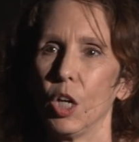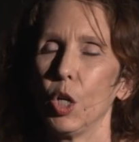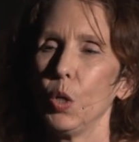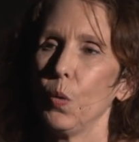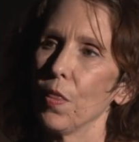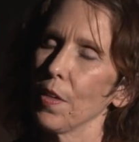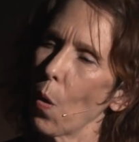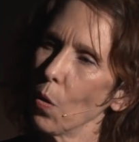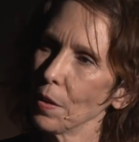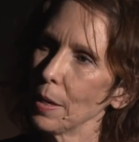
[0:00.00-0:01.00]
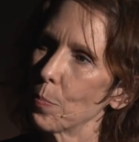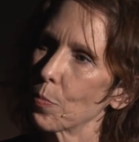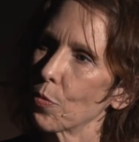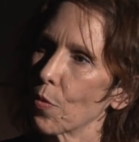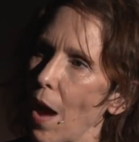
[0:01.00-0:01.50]
who the only
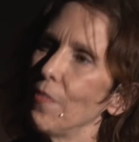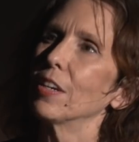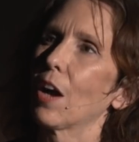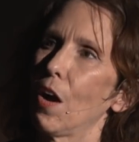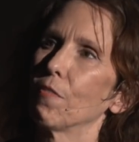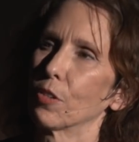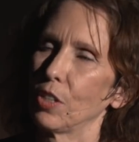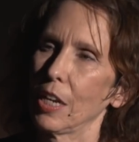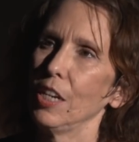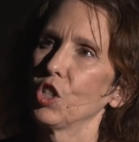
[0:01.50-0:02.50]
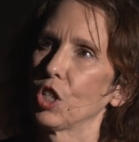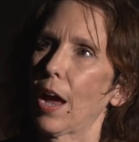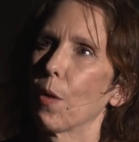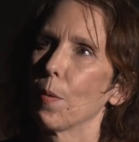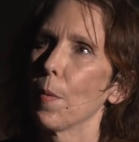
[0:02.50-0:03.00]
private conversation
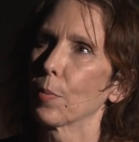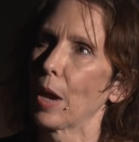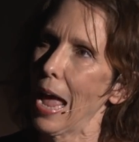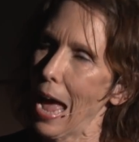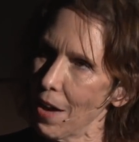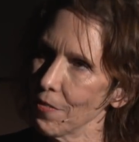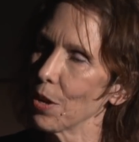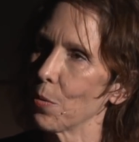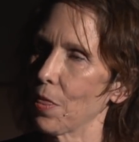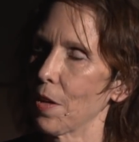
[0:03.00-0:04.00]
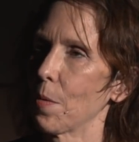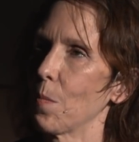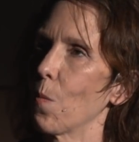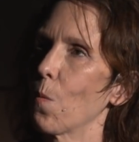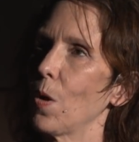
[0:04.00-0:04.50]
I remember having with
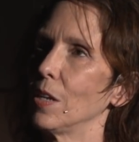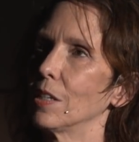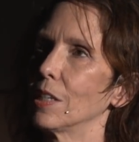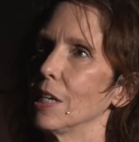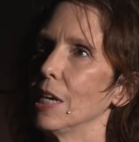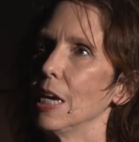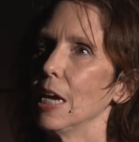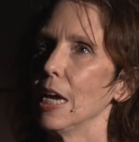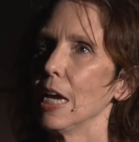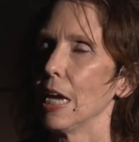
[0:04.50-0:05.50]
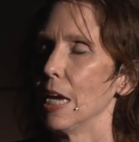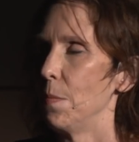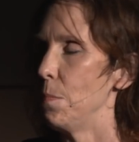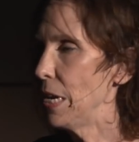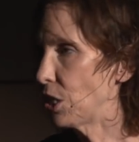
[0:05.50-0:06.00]
him was
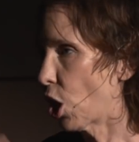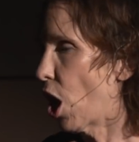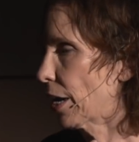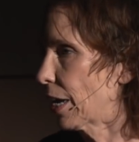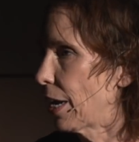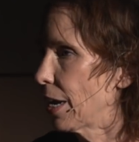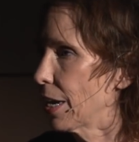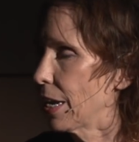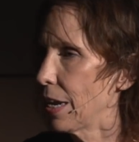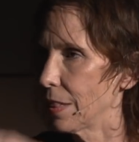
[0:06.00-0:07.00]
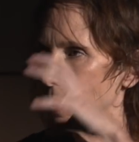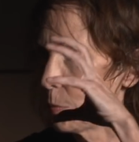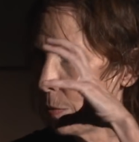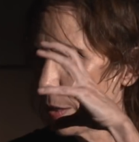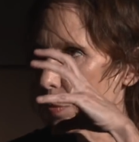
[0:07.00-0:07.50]
me talking, and he had these
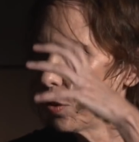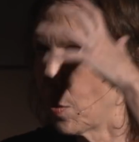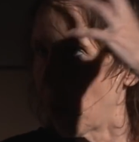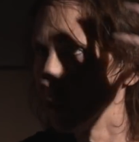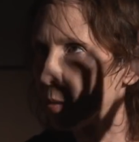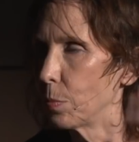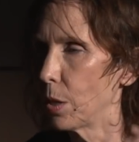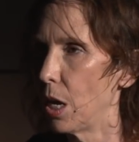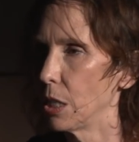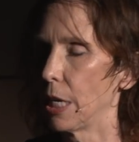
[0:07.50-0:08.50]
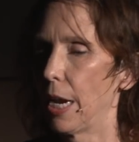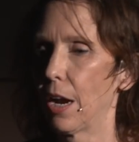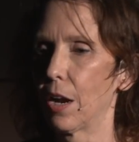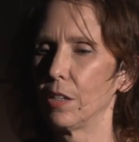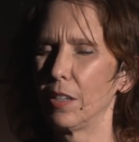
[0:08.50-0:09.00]
big blue eyes and blonde
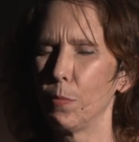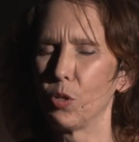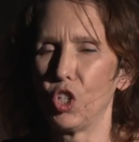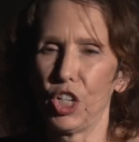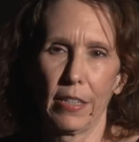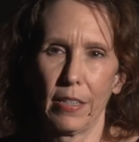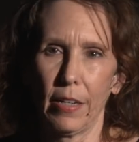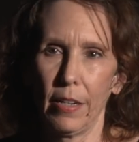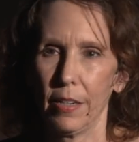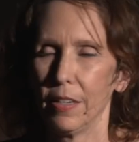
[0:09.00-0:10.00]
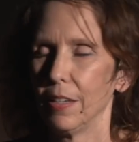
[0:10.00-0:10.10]
hair. His name was Jesse.